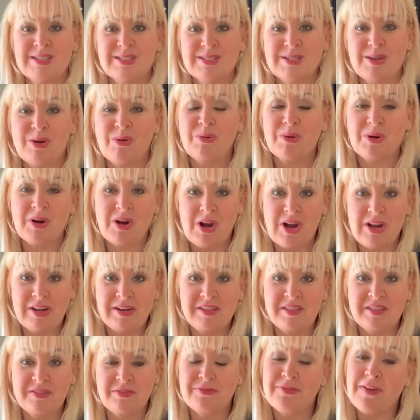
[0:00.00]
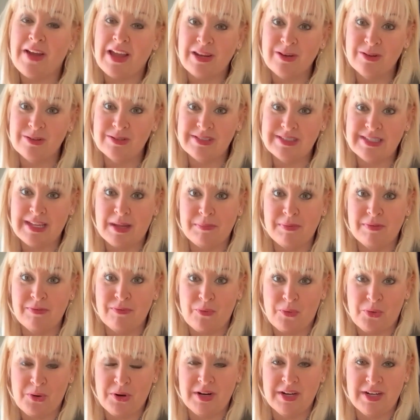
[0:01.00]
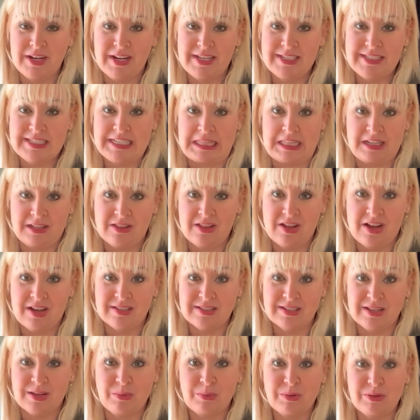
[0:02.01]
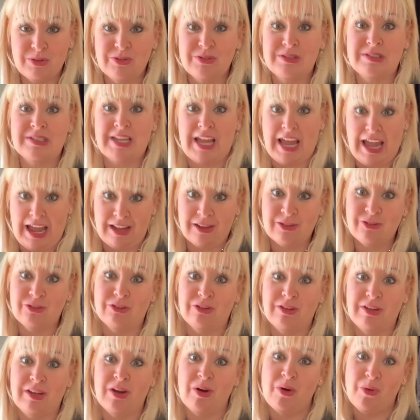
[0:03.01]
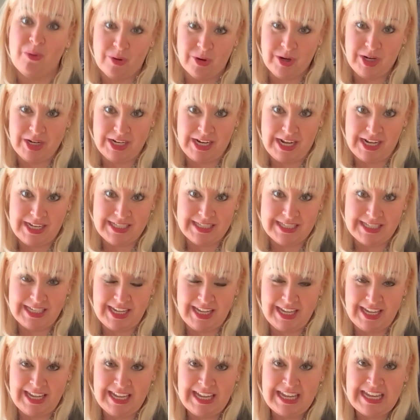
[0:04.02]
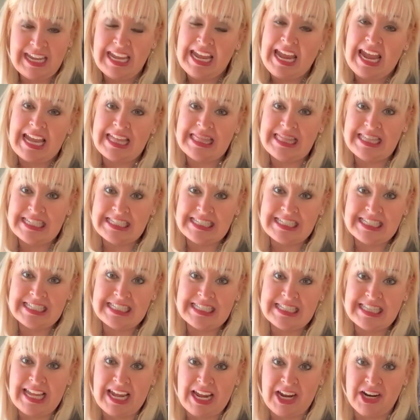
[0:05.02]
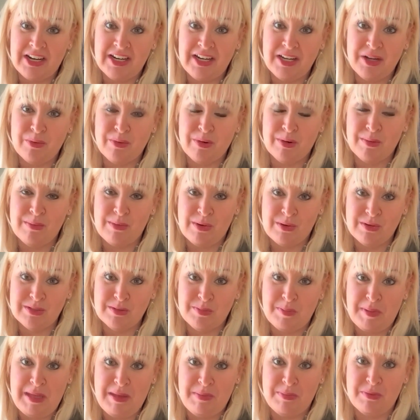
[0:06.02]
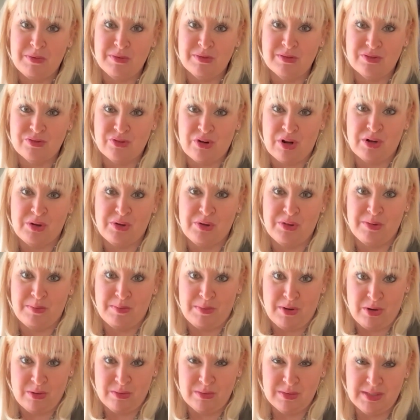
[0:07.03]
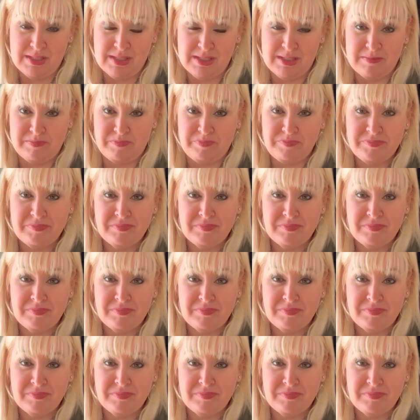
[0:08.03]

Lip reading: So we're on to the final step of organizing the closet, which is actually organizing. And this is the area where most people struggle the most.